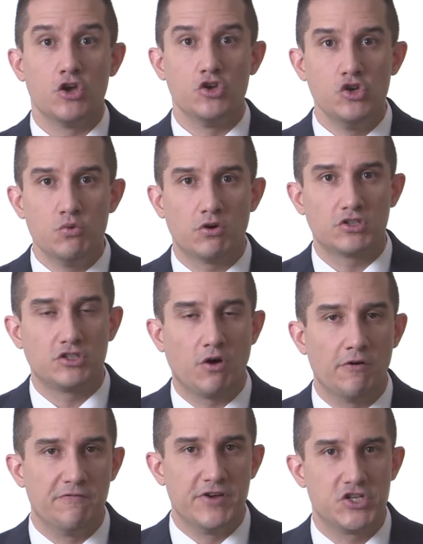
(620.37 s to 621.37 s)
you are so
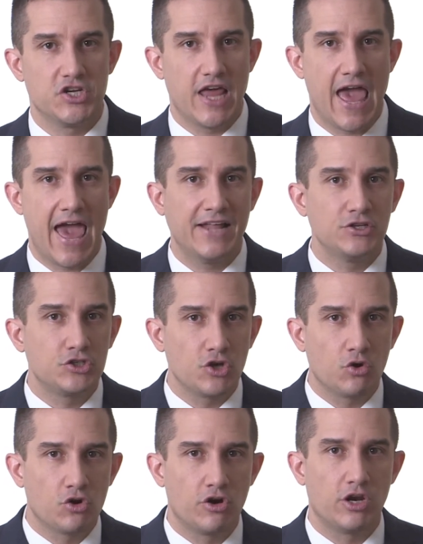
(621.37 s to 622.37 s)
efficient and
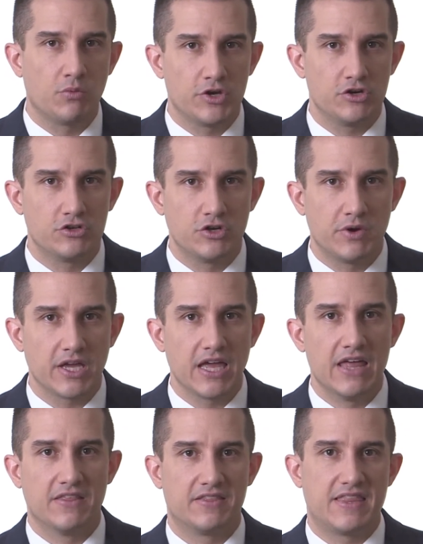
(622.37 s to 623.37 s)
so good at what you're doing
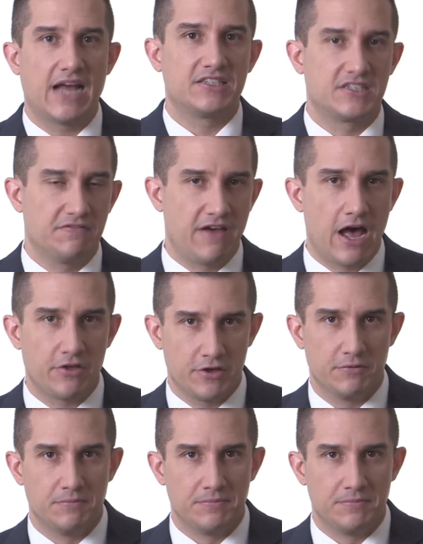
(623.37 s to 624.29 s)
that that's the value.